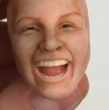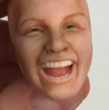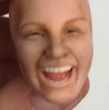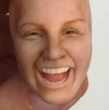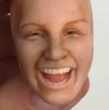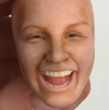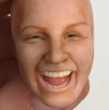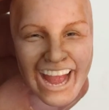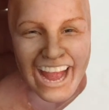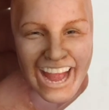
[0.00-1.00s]
So
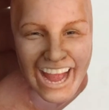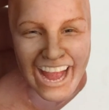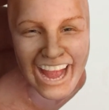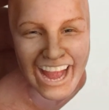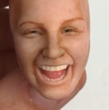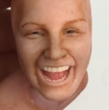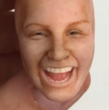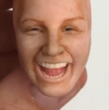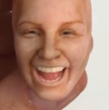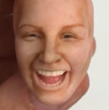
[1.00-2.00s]
that's it for now.